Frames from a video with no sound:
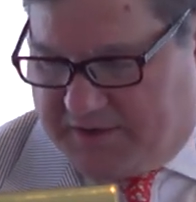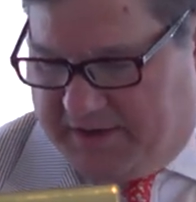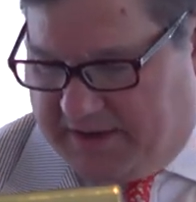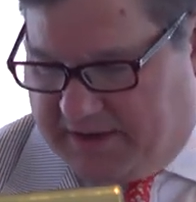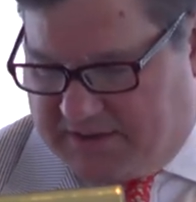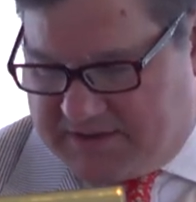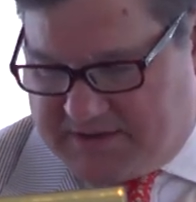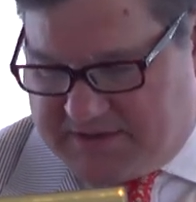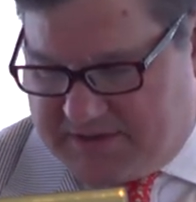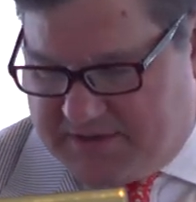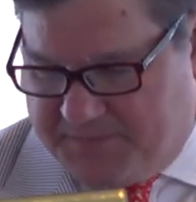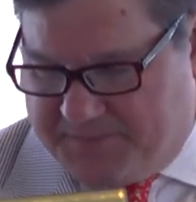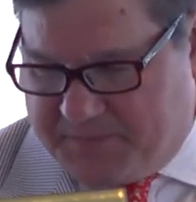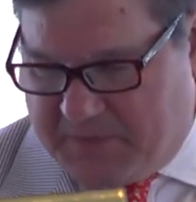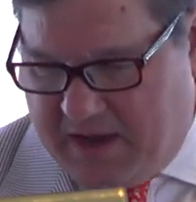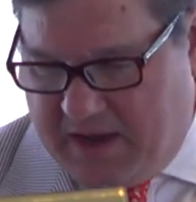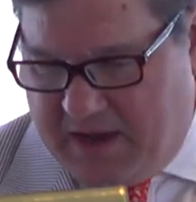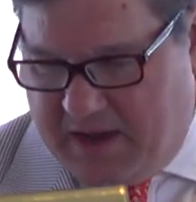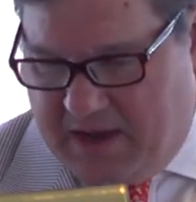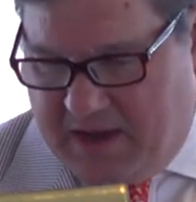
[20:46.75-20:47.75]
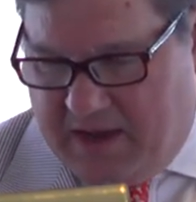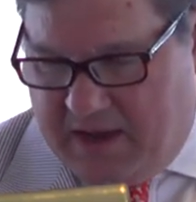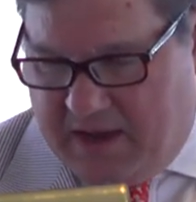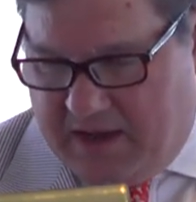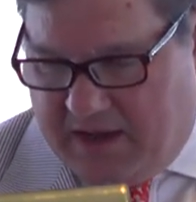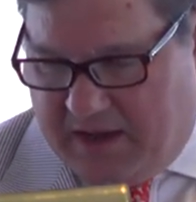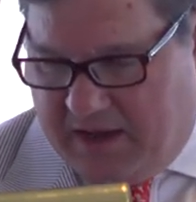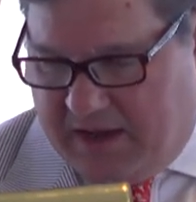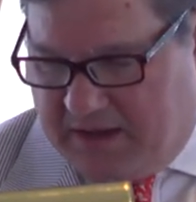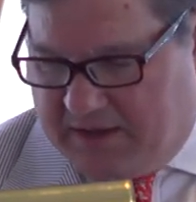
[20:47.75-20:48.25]
things.
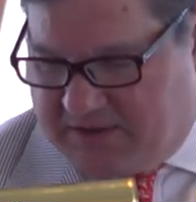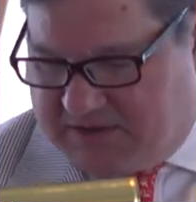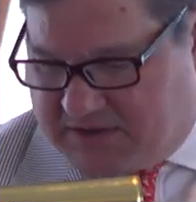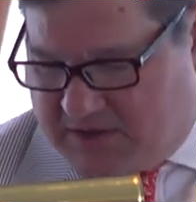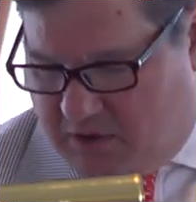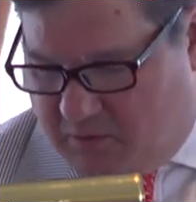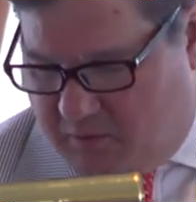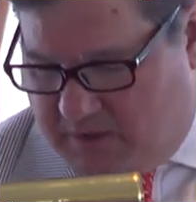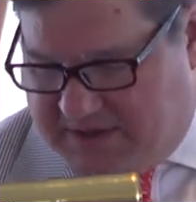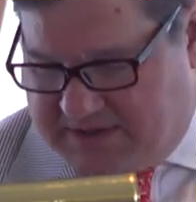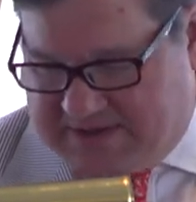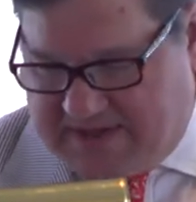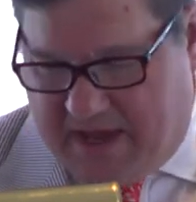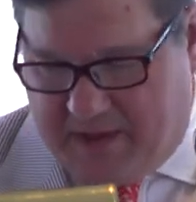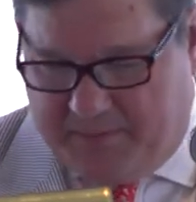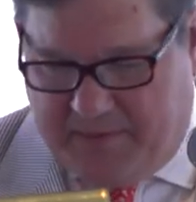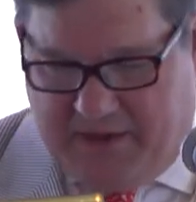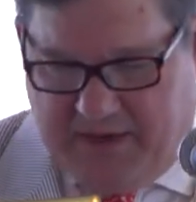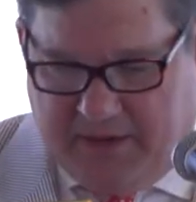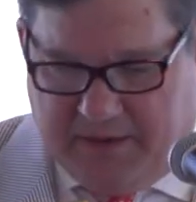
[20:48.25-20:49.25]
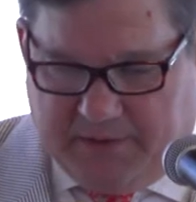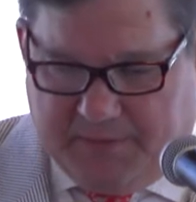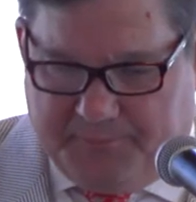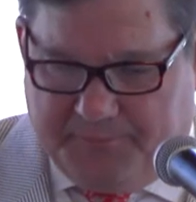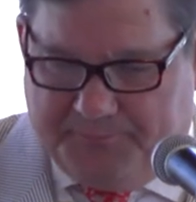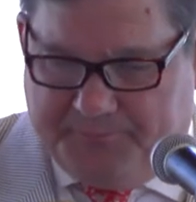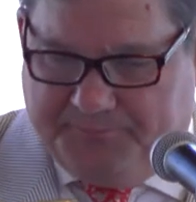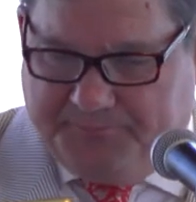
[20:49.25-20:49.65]
And so what does that mean?